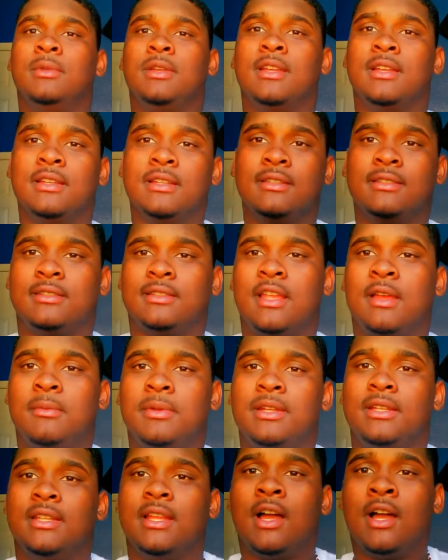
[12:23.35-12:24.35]
Because, I
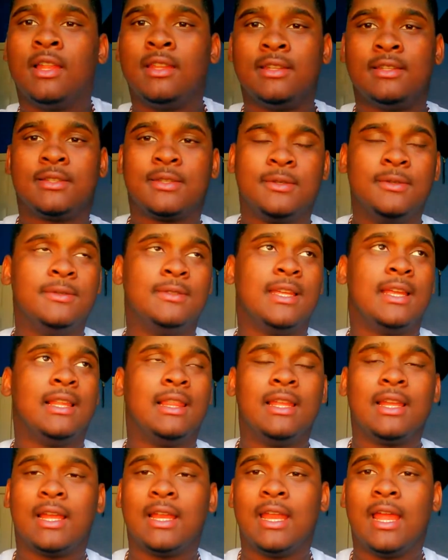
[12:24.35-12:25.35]
mean, all these schools
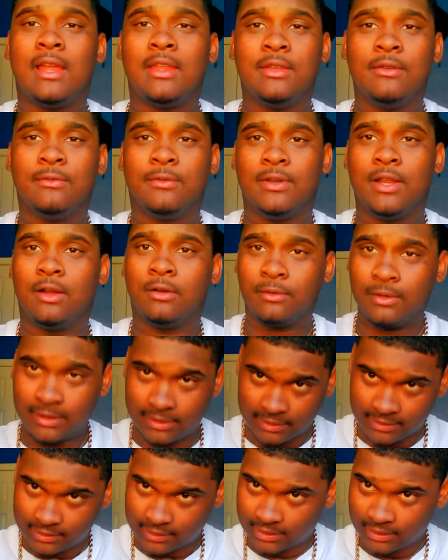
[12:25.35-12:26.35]
ain't looking at you for no
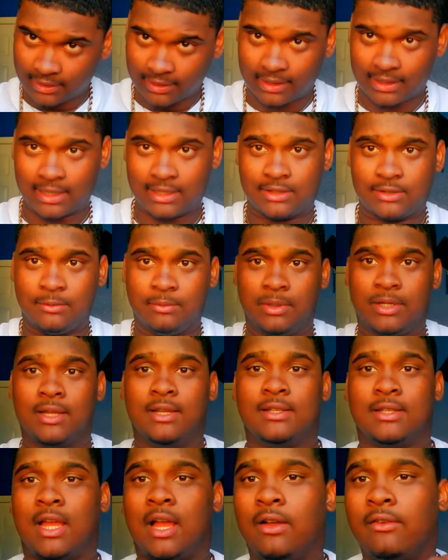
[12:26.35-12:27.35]
reason. They're looking at you
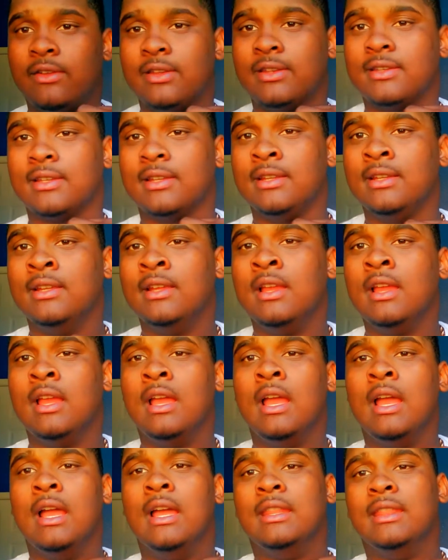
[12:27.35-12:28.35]
because obviously
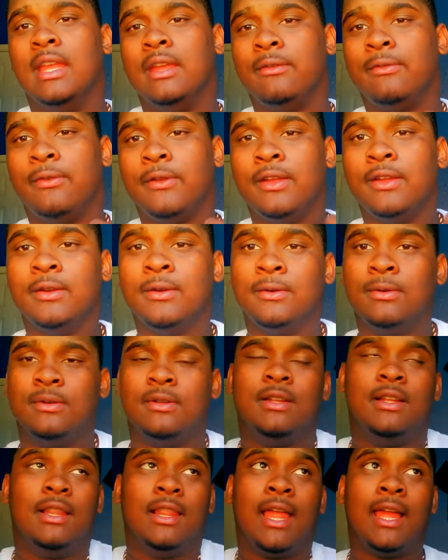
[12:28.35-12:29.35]
they feel
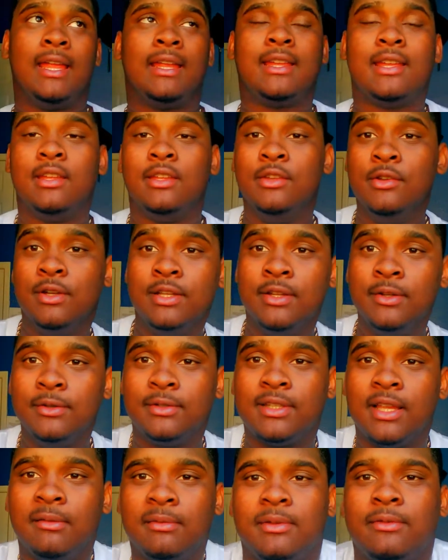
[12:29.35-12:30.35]
like you could
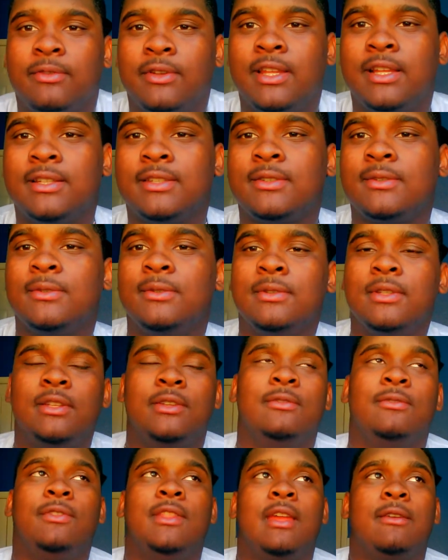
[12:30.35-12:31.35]
do something for their school.
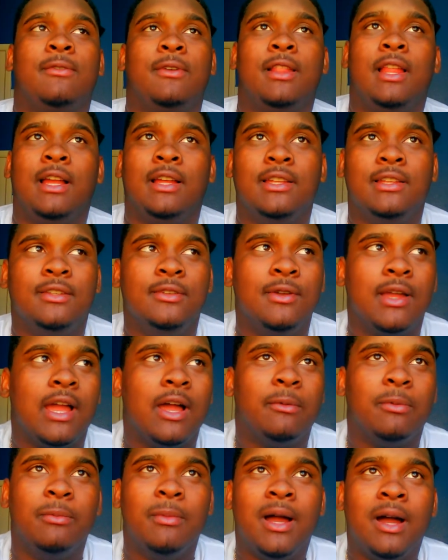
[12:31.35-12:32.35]
They feel like you can
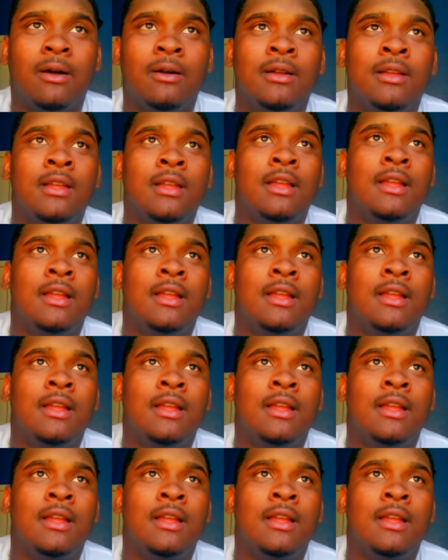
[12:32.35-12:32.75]
help them out.